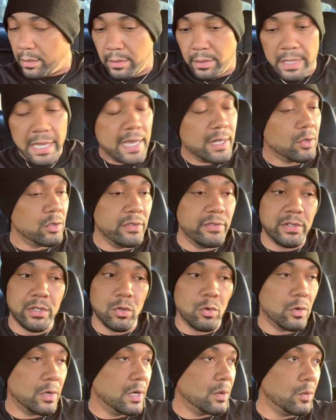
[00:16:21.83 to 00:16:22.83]
I don't even know
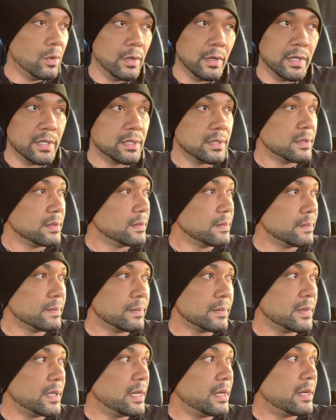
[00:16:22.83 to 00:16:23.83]
where I was.
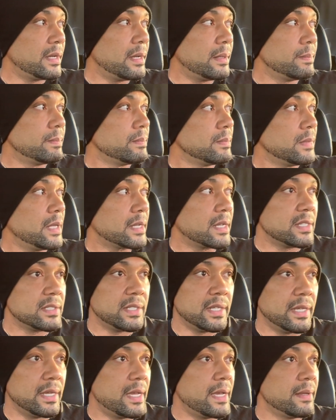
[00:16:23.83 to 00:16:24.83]
Uh, I, like I
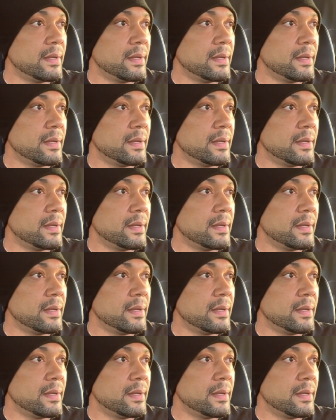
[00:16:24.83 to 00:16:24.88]
said,